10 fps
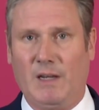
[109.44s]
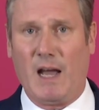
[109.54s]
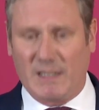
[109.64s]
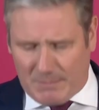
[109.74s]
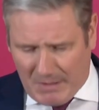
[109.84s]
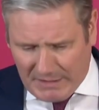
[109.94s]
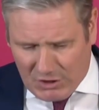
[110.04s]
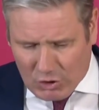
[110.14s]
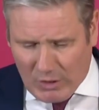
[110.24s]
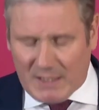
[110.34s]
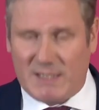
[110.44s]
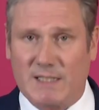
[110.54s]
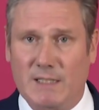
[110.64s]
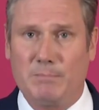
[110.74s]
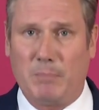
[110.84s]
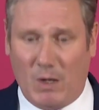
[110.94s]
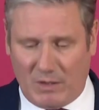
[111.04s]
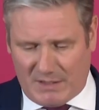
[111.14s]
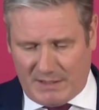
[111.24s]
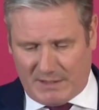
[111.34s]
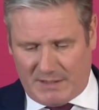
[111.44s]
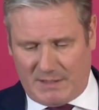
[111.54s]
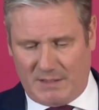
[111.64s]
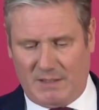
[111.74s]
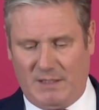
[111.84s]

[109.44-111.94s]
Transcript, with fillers: undermine trust in politics,